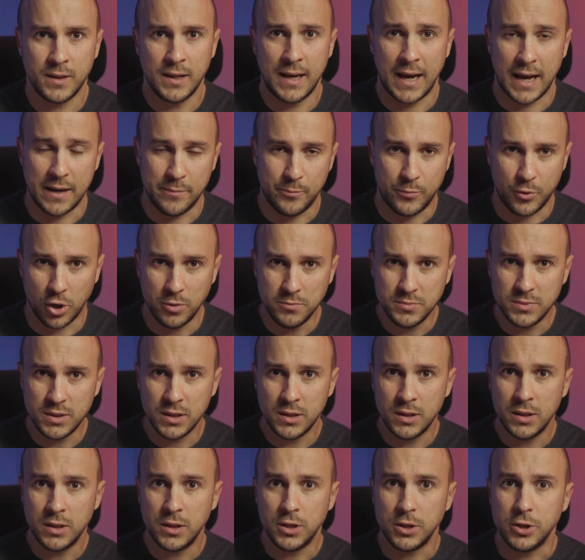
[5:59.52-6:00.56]
And prompt:
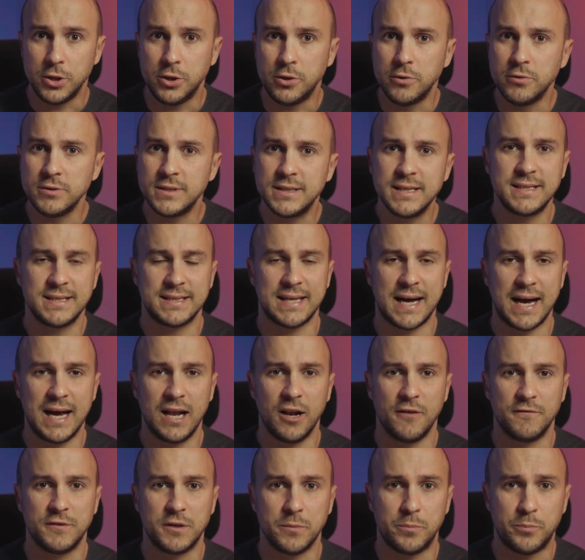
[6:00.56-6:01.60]
use the
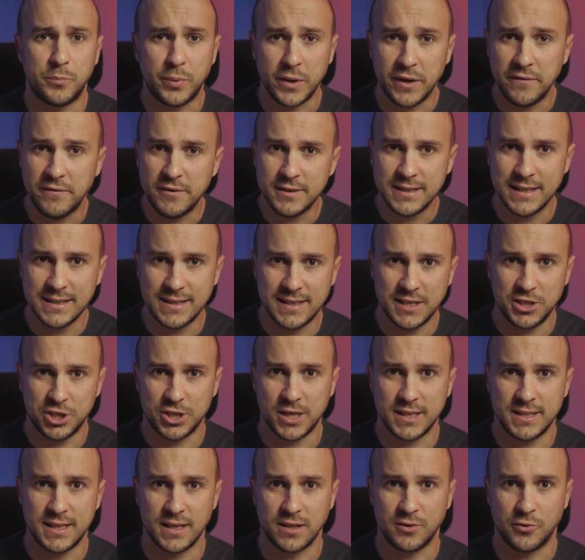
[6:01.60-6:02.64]
style of the previously
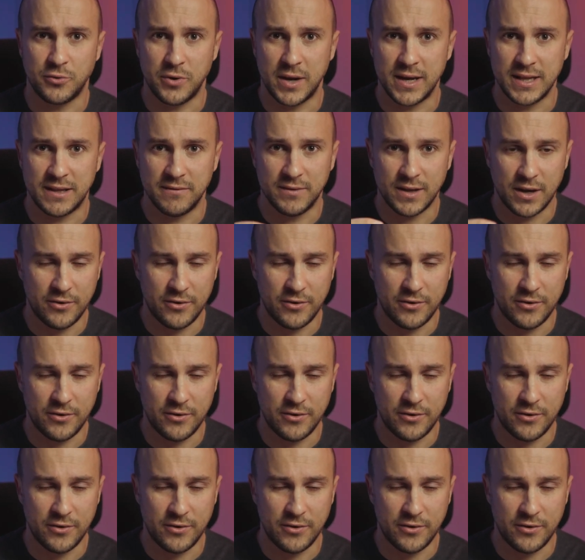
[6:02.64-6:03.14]
suggested creative